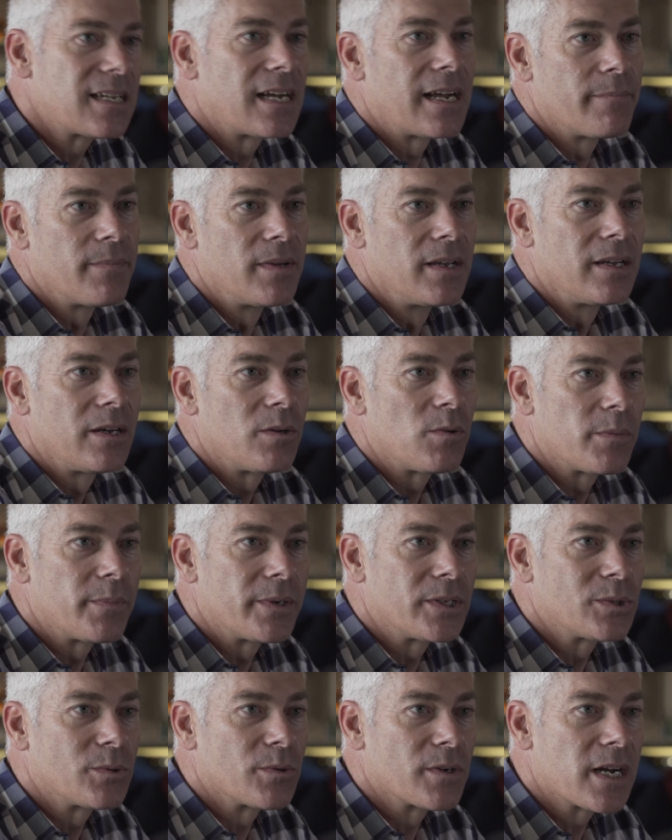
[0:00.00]
time we'll
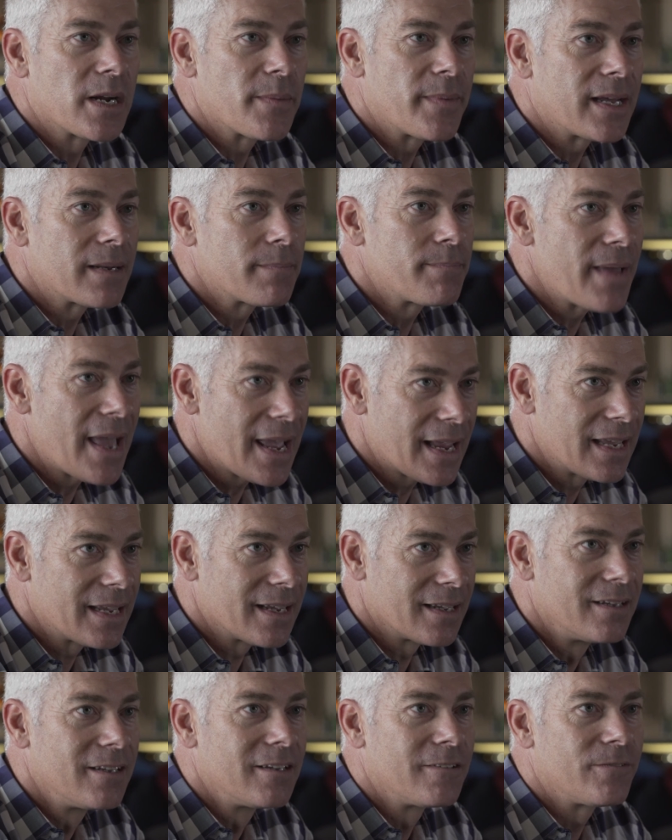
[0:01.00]
be talking about
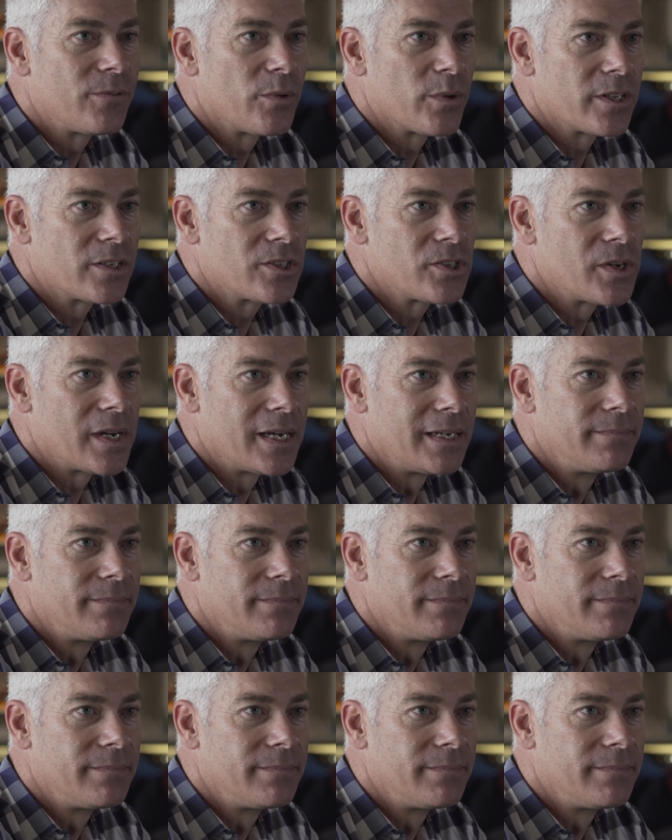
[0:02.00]
packing for the tour.